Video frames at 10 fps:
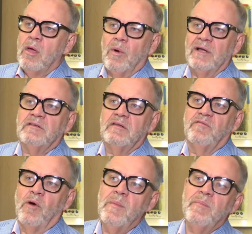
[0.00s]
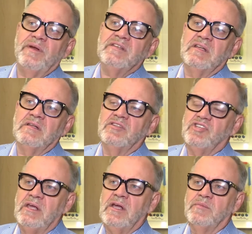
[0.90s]
What former President
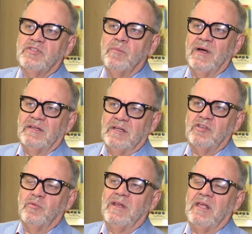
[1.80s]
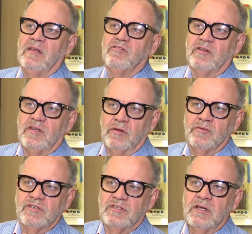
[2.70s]
Jacob Zuma did when he
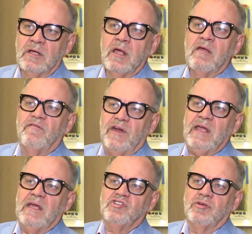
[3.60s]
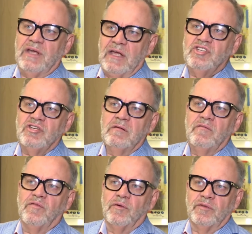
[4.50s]
introduced free education
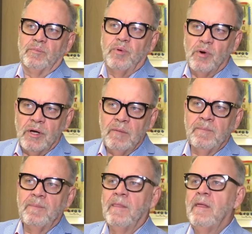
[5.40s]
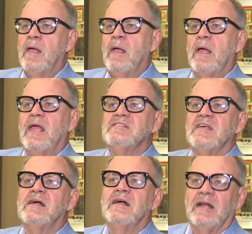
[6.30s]
for the poor is
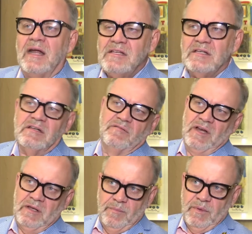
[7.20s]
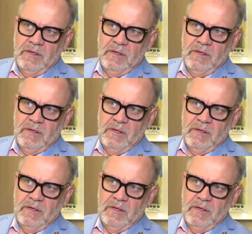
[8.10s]
a great development.